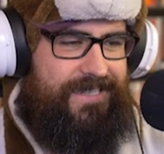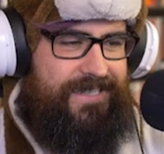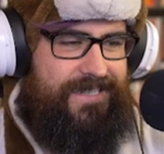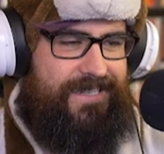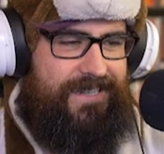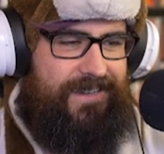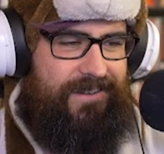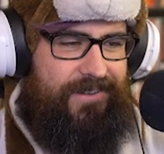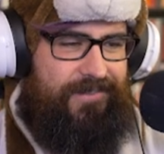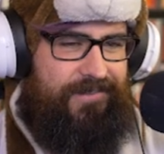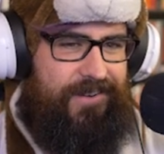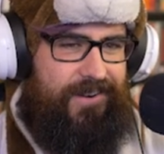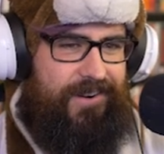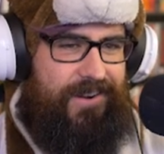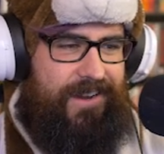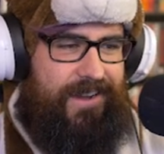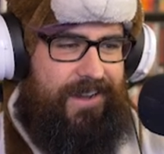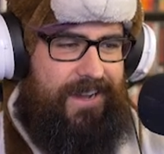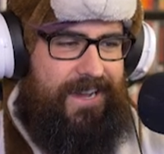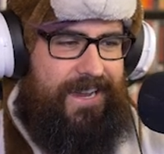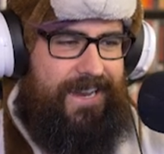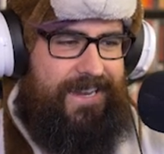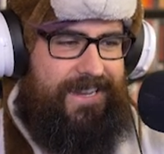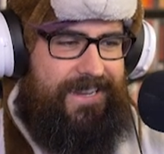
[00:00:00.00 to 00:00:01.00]
is all very
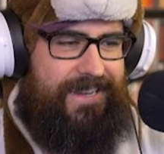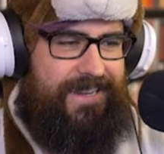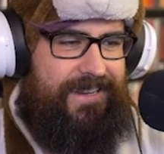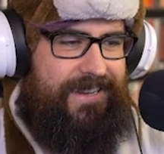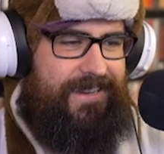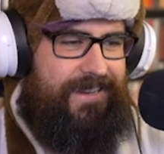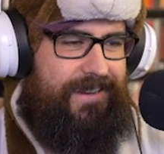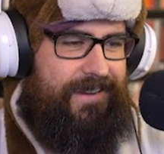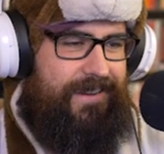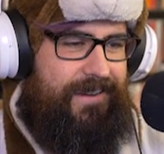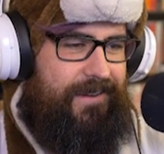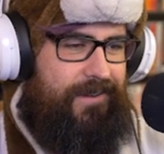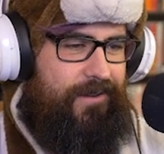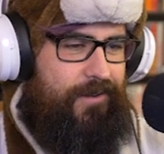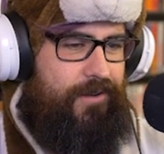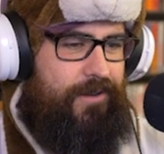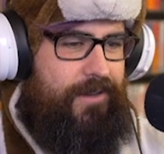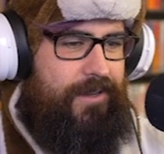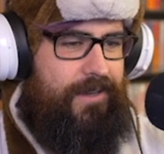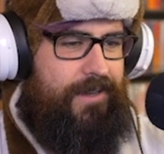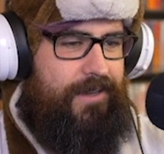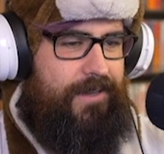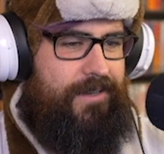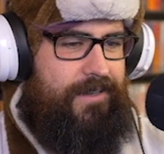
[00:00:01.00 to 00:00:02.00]
odd.
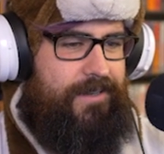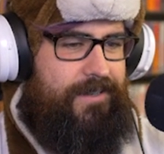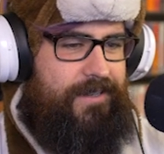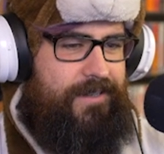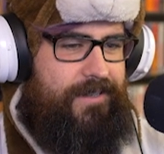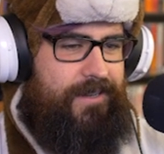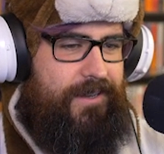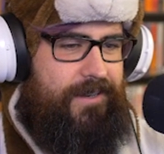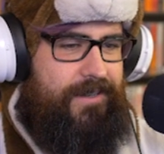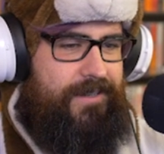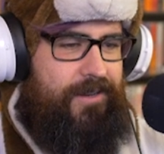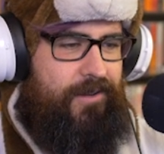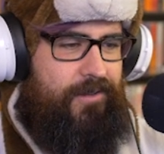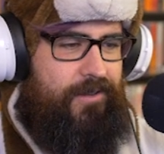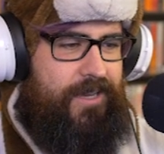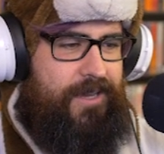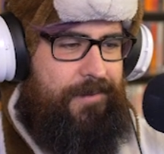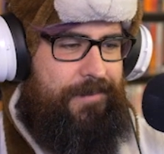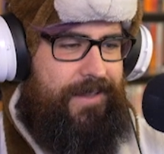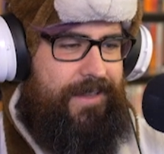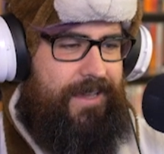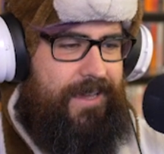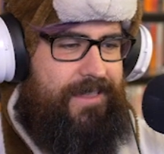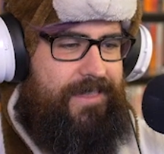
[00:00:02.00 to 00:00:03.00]
What? D don't look
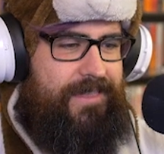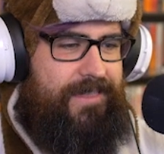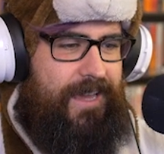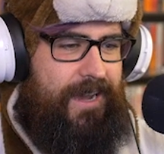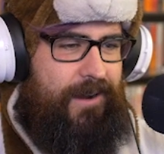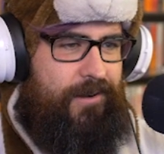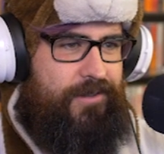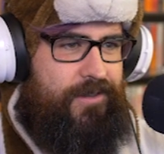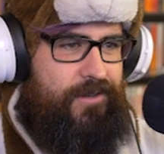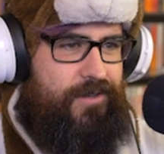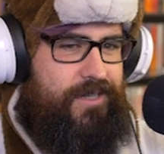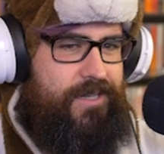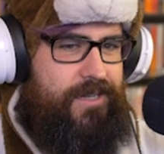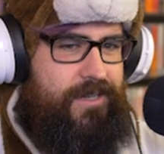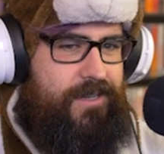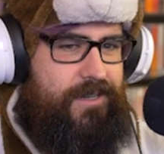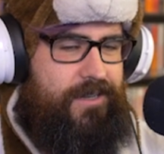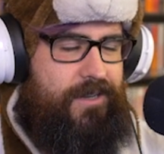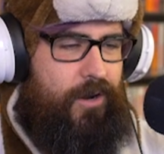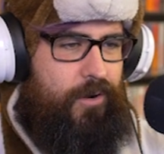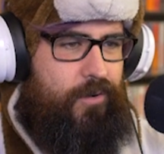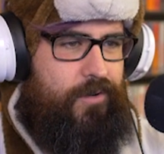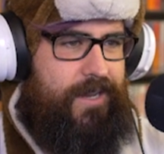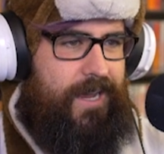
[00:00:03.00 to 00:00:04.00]
at me like that with those
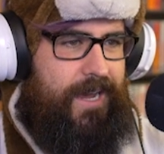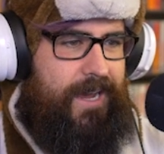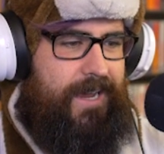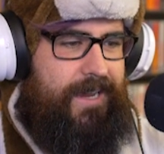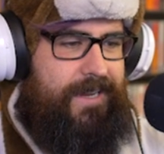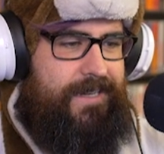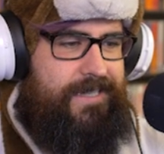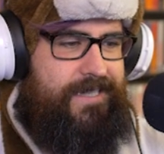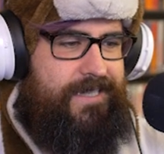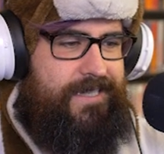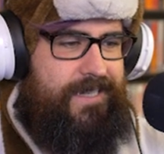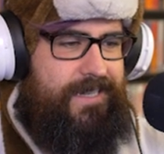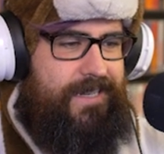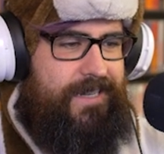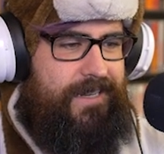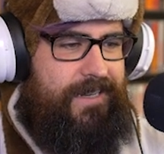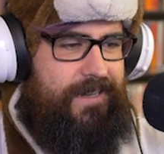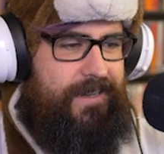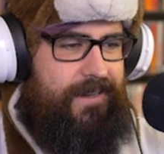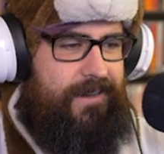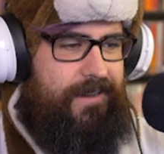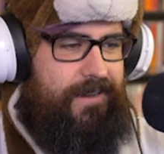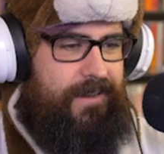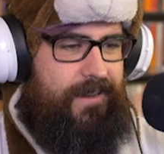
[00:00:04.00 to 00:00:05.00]
cold eyes.
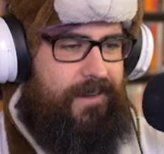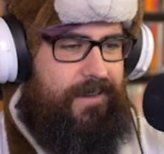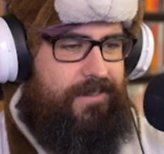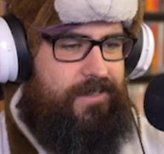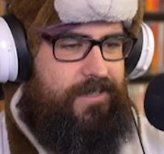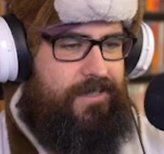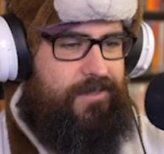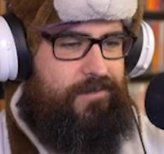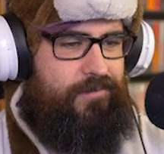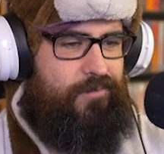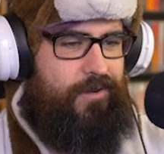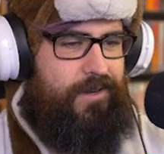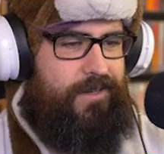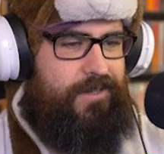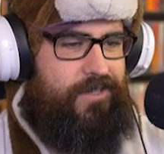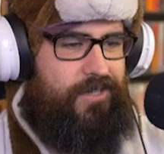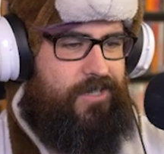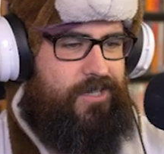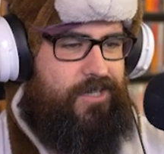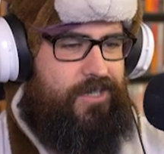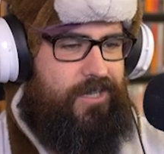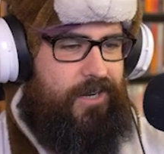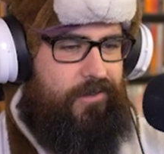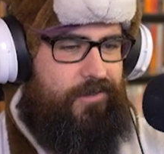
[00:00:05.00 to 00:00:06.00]
I just wanted to
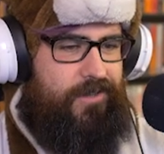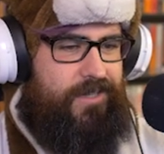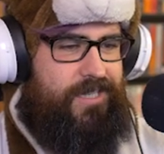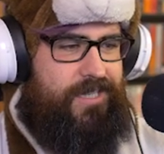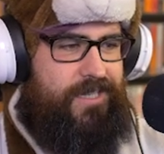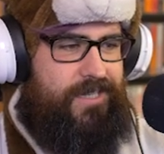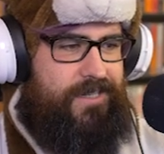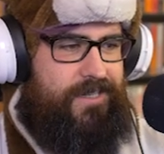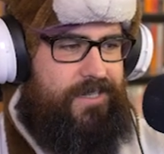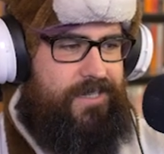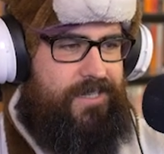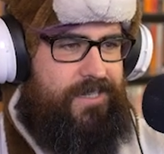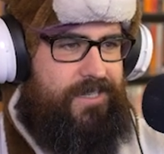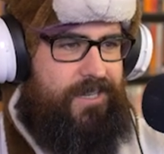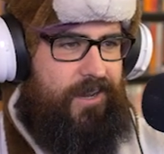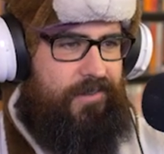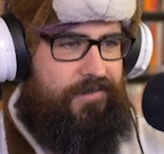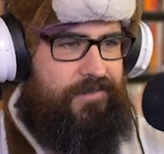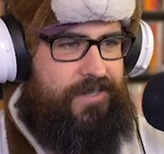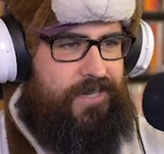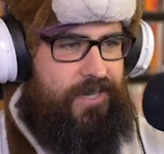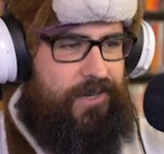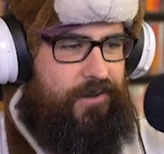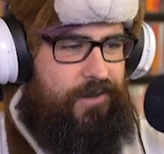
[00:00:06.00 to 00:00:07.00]
show this
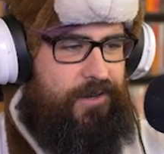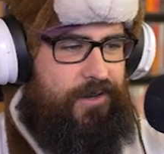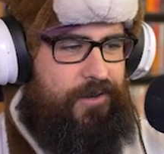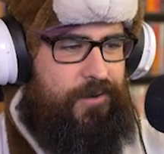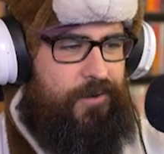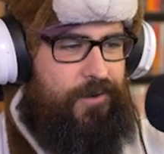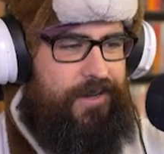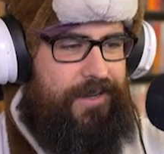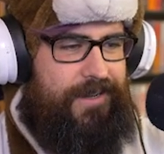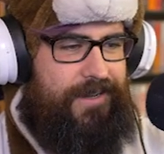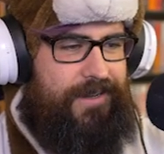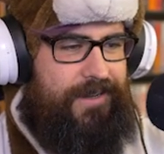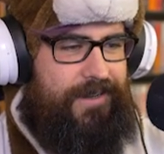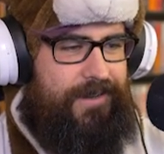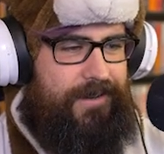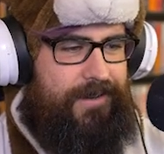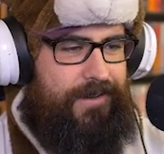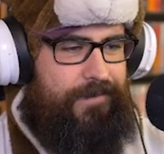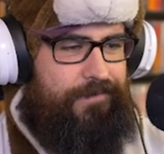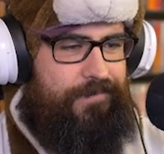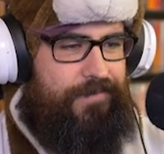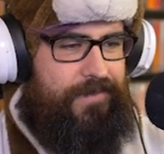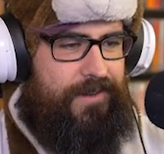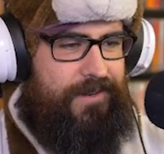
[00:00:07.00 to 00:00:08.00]
stuff to you.
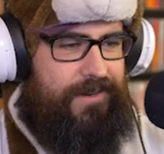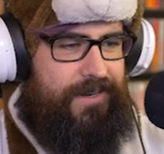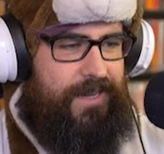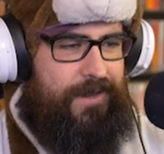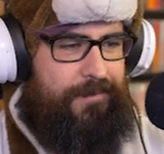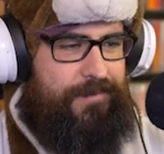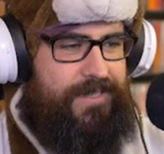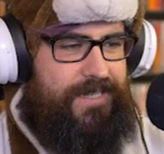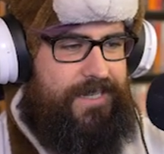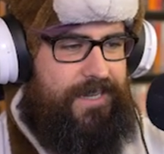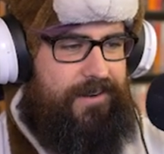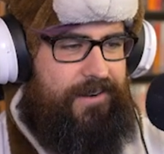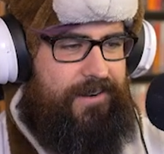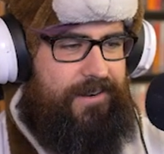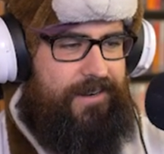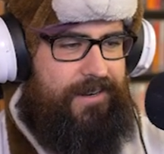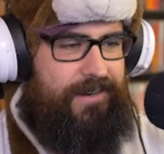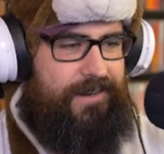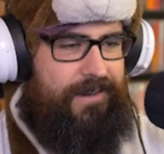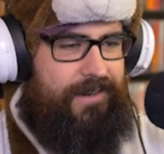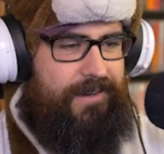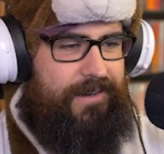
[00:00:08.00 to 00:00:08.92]
Did it upset her?